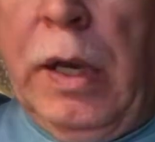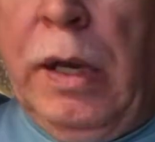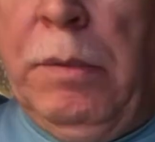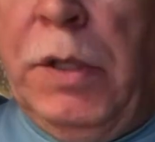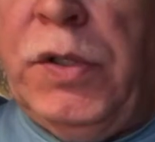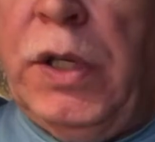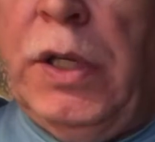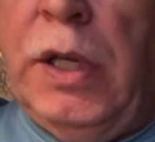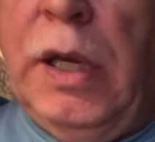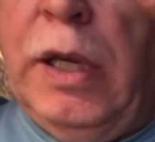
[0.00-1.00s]
A, B, C,
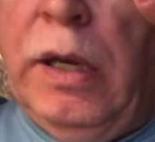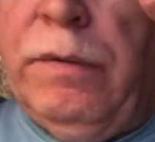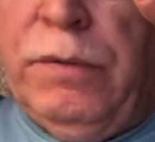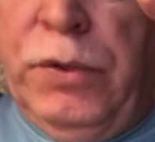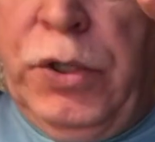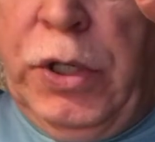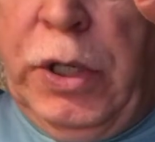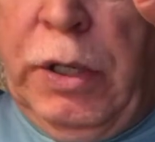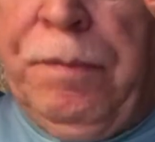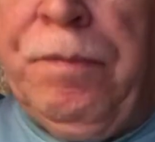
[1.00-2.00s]
D, E, F,
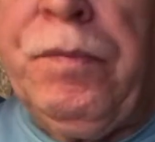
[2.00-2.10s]
G.